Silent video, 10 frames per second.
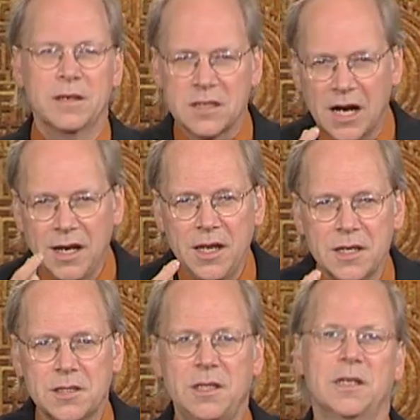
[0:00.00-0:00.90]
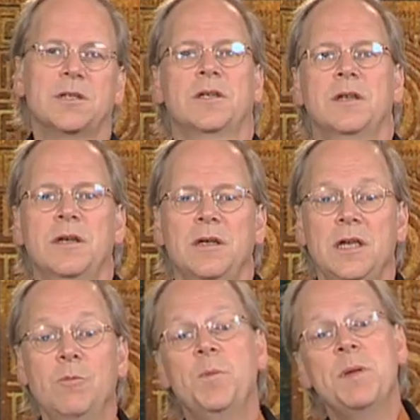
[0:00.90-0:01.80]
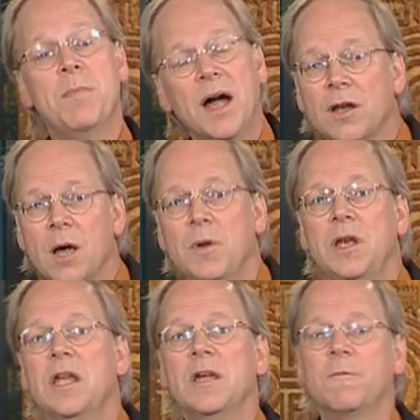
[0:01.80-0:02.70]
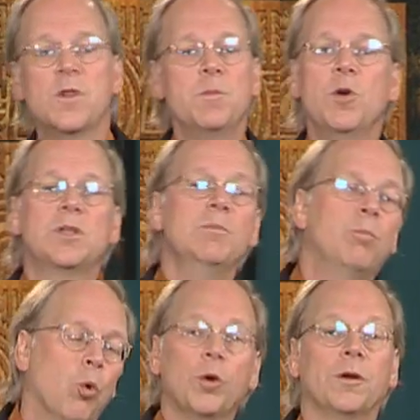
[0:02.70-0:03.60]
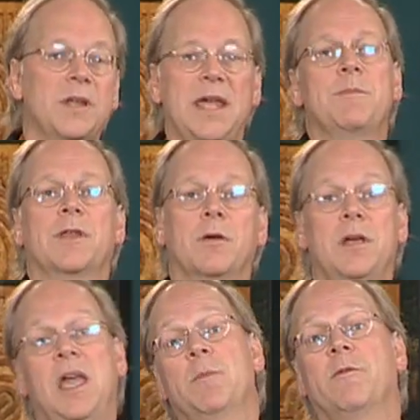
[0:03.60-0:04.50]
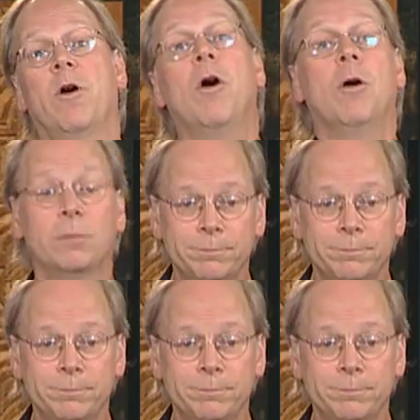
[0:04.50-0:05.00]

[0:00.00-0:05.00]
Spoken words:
Tiny as it is, it would be my nominee for the most important game theory game of all.